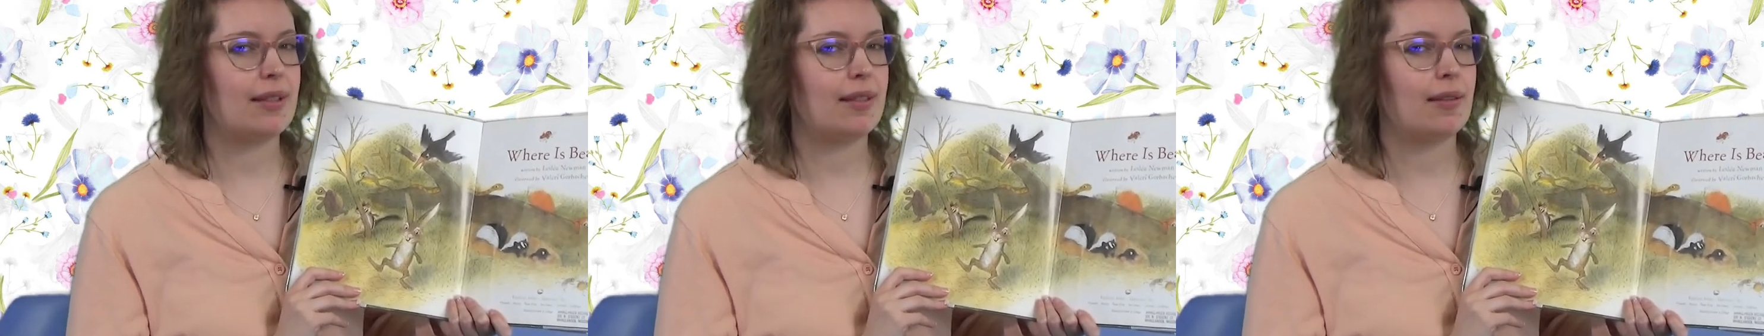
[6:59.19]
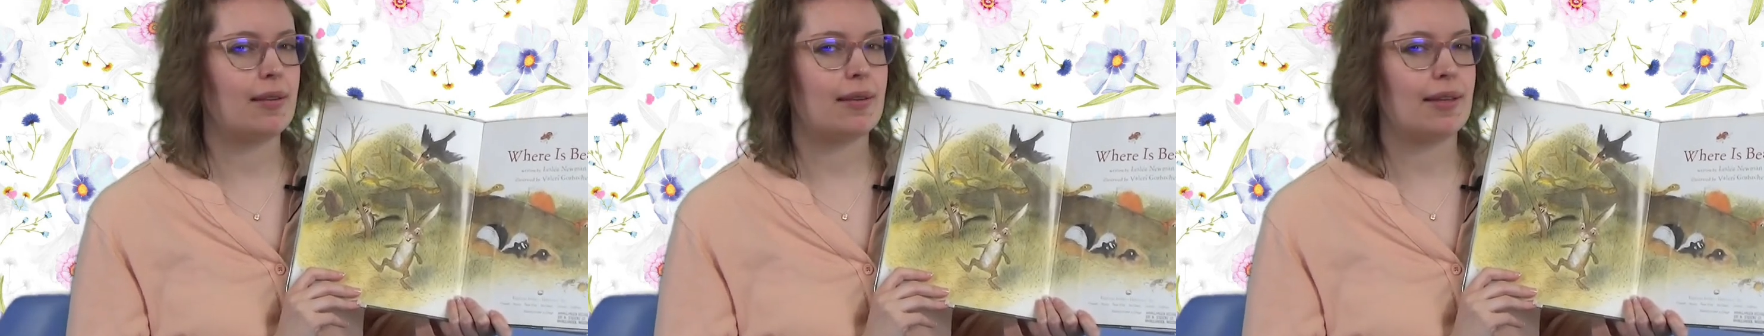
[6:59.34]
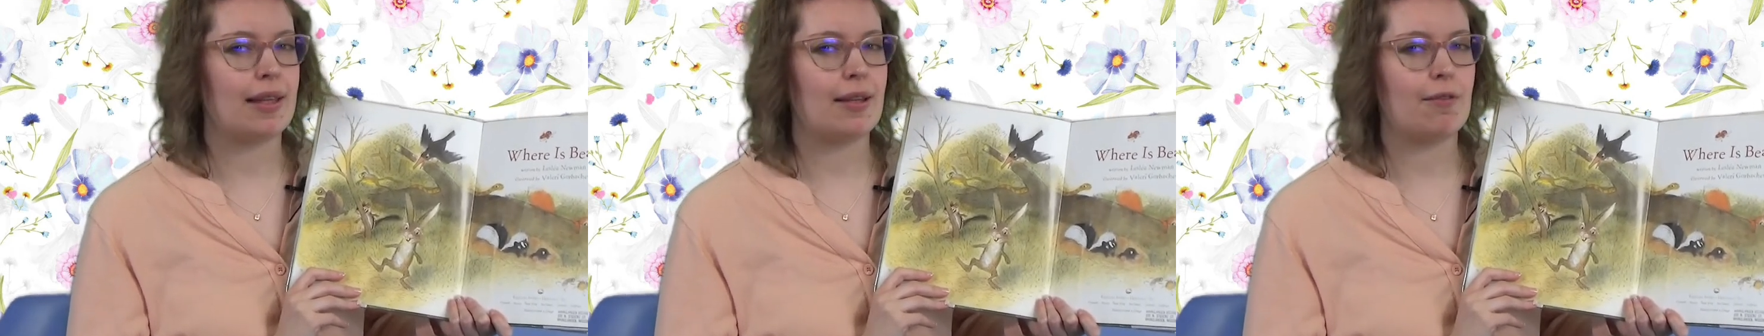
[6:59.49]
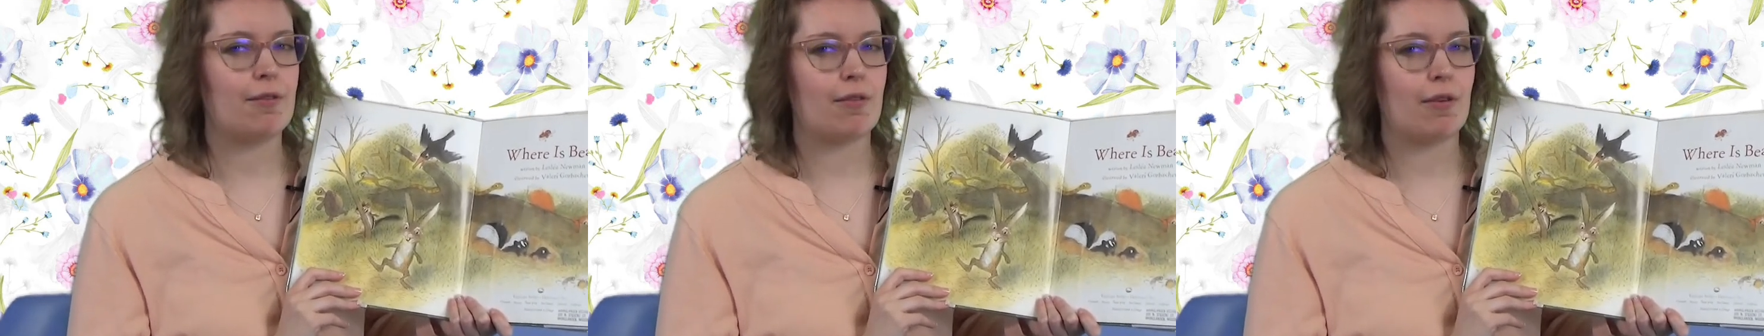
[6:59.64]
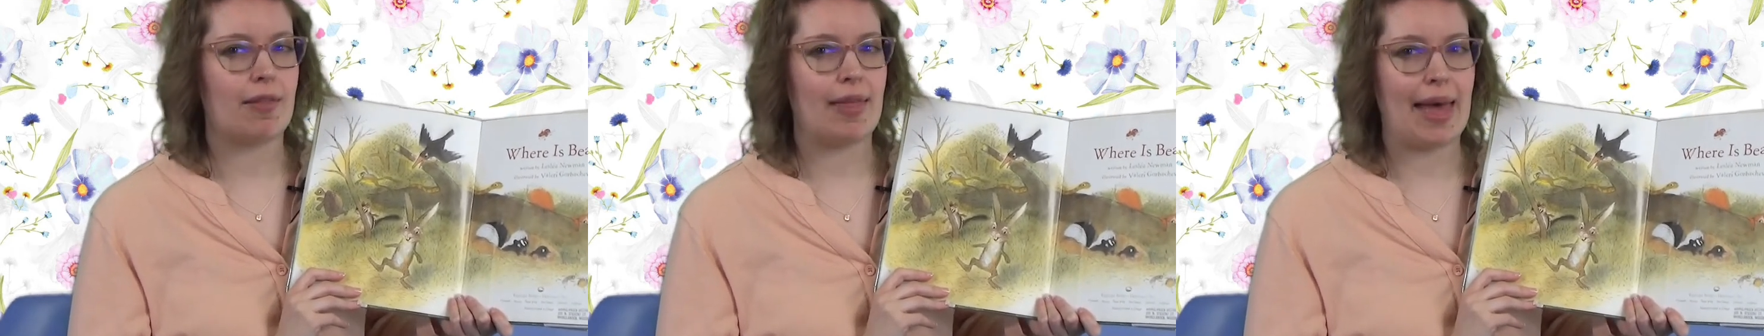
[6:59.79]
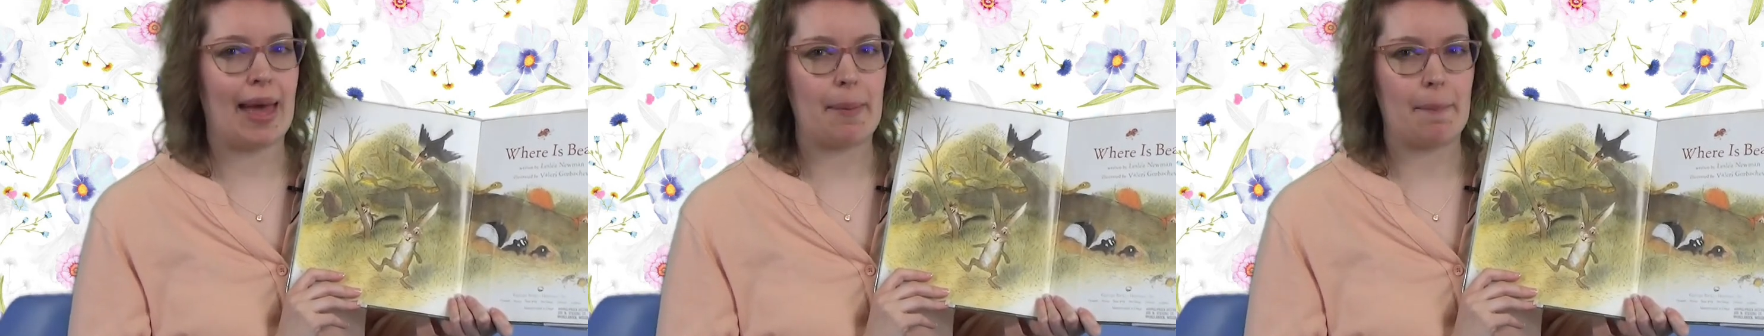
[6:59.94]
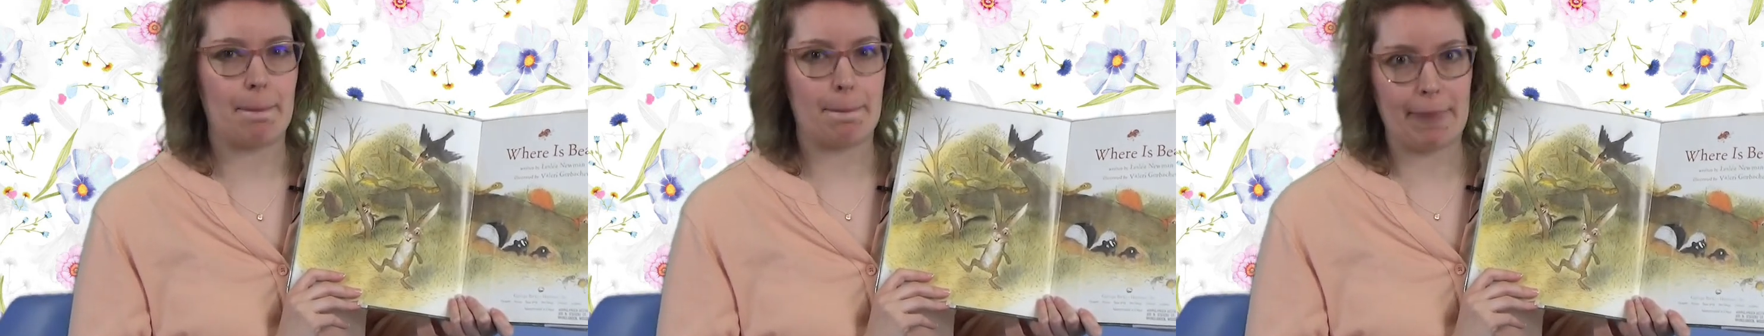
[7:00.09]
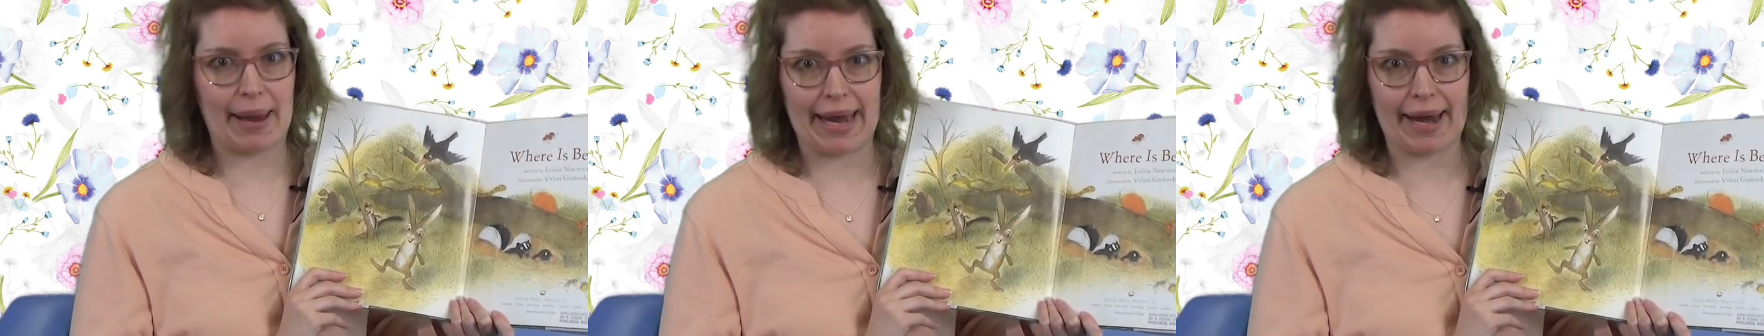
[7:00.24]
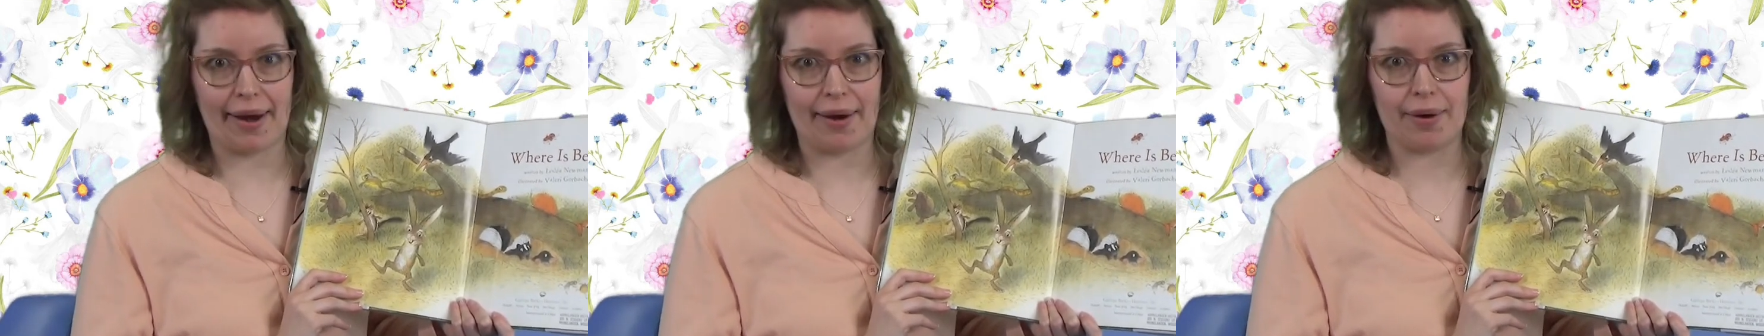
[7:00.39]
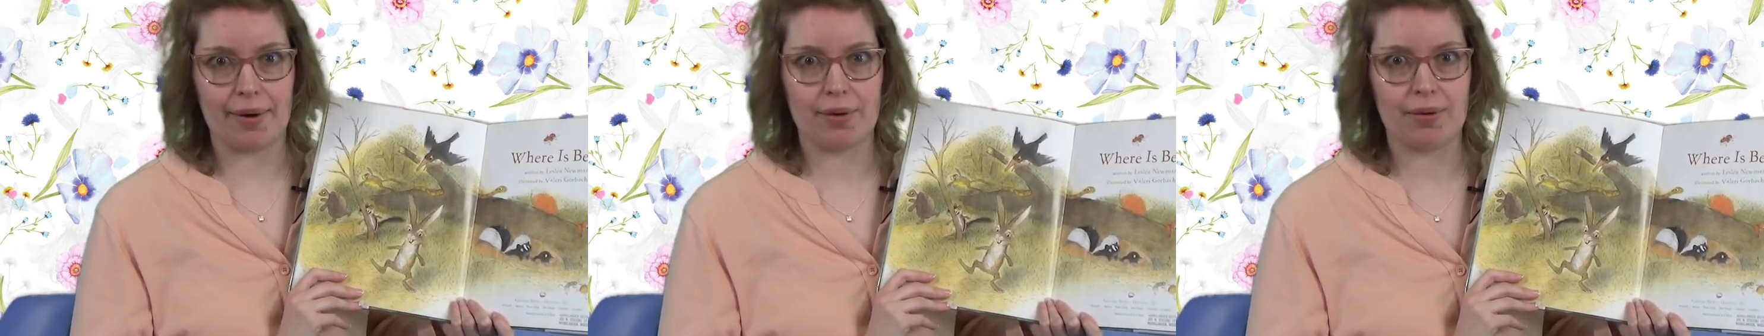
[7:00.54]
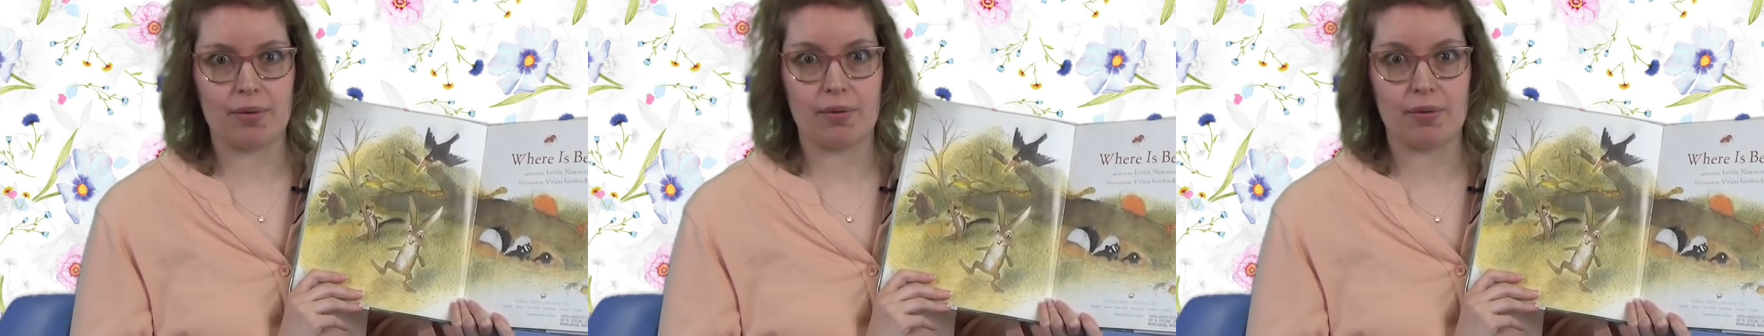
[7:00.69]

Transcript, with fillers: looking for that bear.